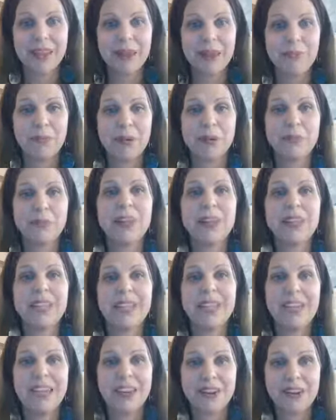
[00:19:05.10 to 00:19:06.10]
but really
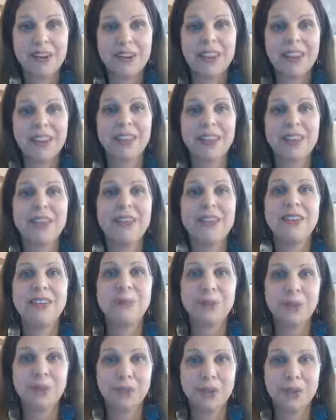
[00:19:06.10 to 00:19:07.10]
hearing the deep
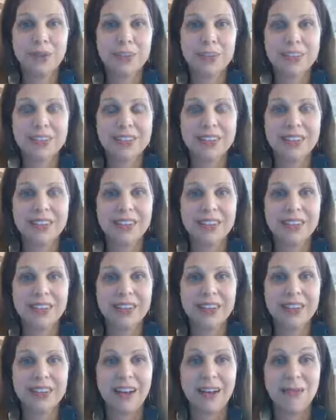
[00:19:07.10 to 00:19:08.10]
roots
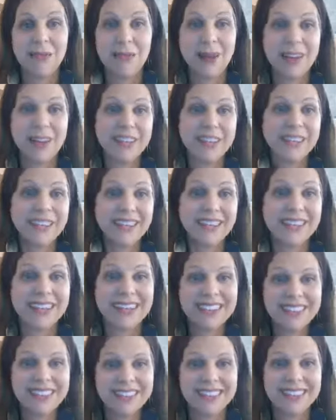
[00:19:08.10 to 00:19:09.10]
of why you did
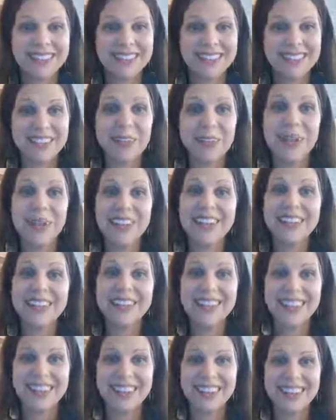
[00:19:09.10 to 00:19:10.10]
it the way you did,